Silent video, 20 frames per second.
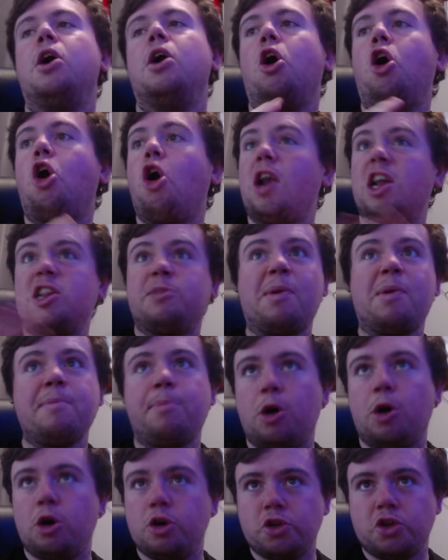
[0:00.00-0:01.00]
All that's been
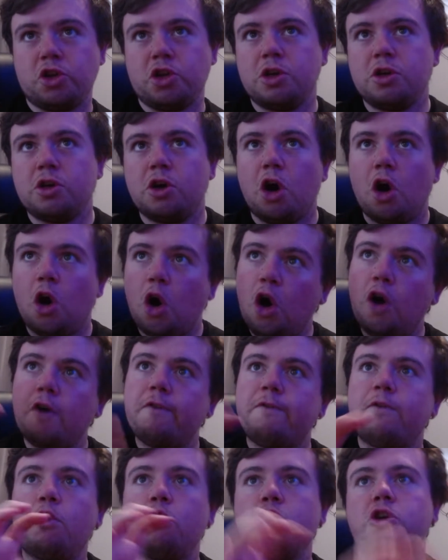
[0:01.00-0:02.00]
paused. All
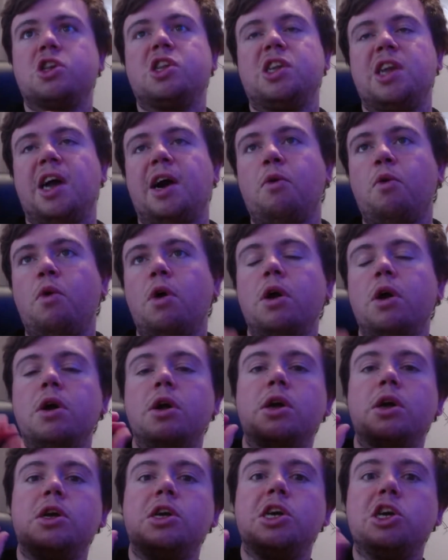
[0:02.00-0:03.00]
focus now
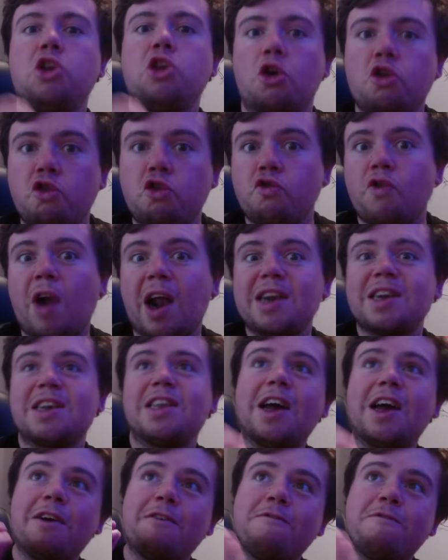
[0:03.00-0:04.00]
is on Grand
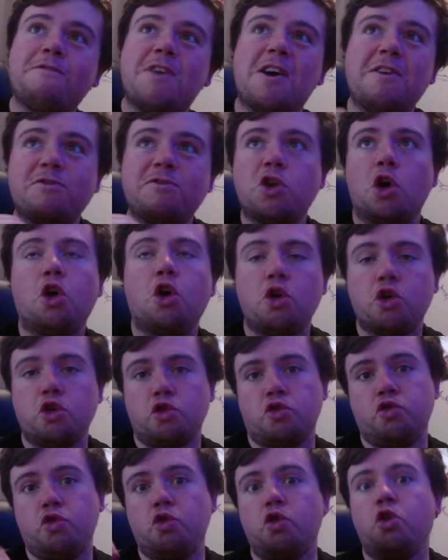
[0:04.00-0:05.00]
Theft
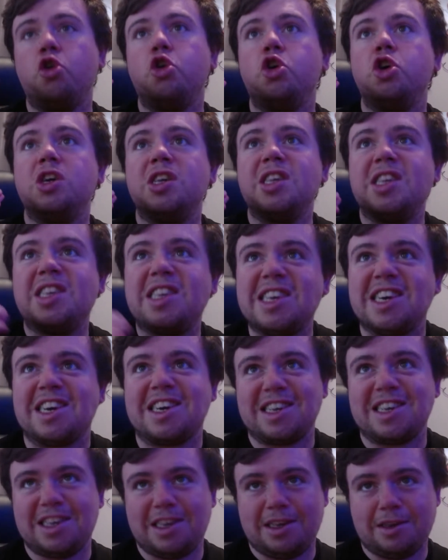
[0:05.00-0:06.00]
Auto
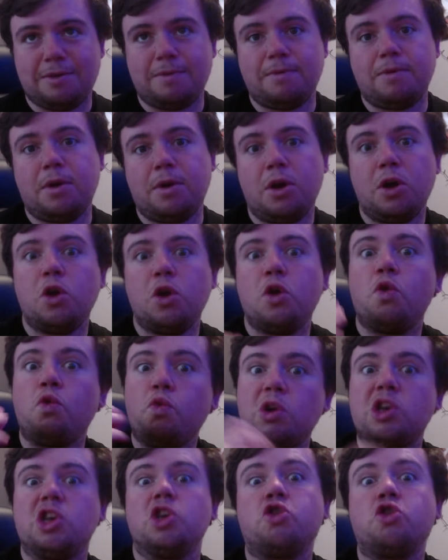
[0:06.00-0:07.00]
six.
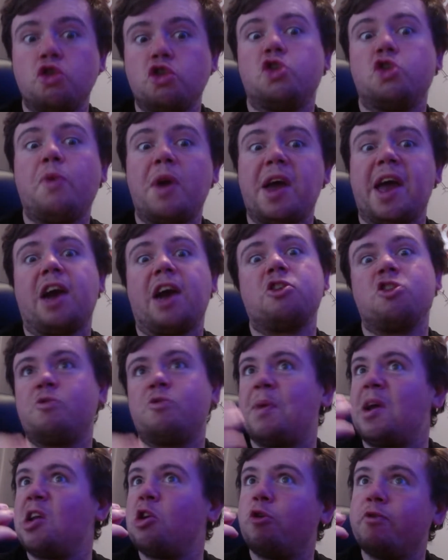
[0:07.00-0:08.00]
Which is good to hear, because it's
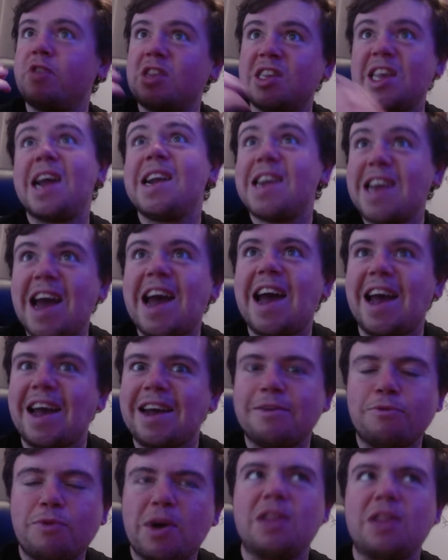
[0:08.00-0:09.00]
been over ten years.
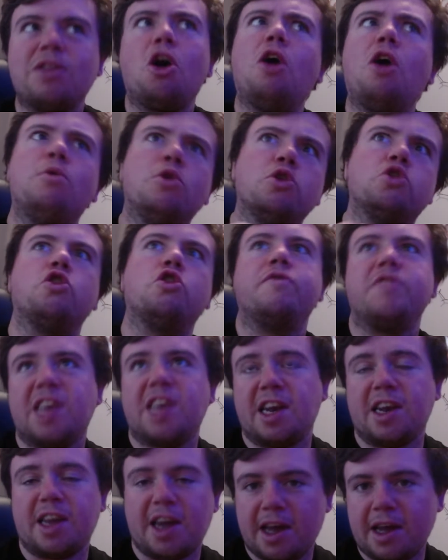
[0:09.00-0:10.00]
Well, almost over
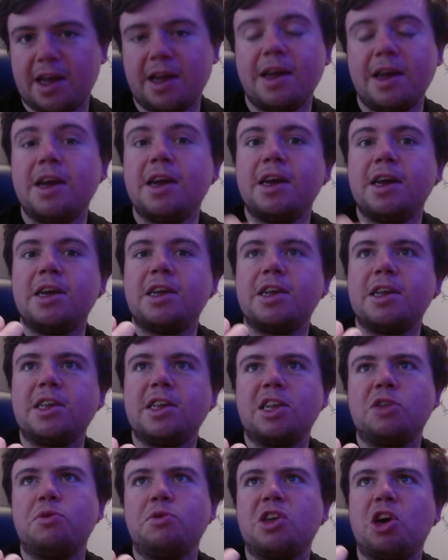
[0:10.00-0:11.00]
ten years
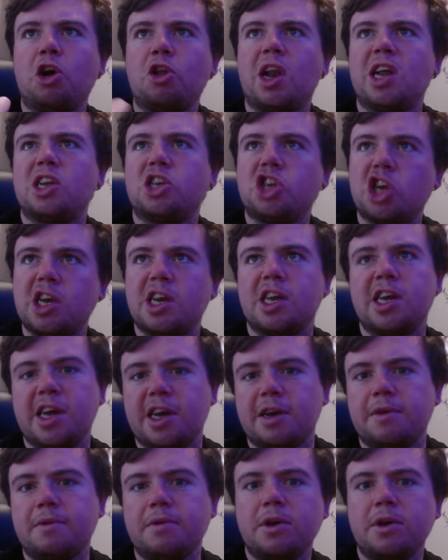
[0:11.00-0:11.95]
since we saw the last G T A.